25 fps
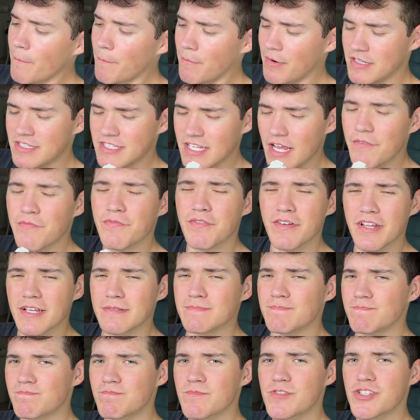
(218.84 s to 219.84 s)
but
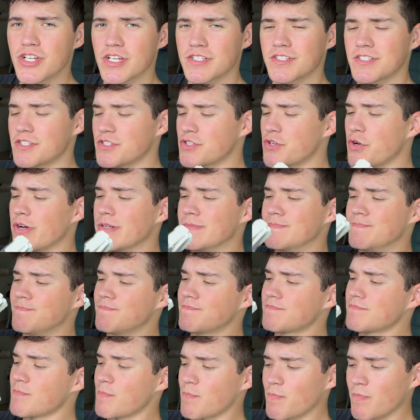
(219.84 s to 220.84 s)
definitely just as good.
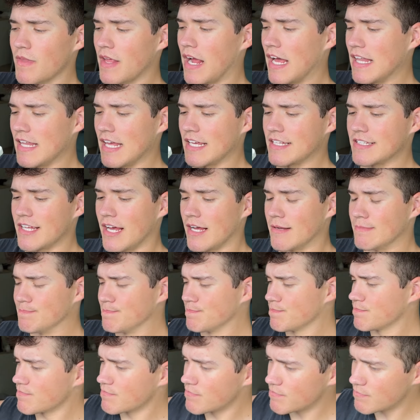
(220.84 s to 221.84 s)
I like that.
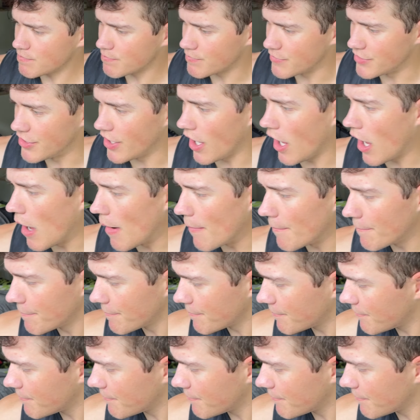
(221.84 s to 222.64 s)
Yum.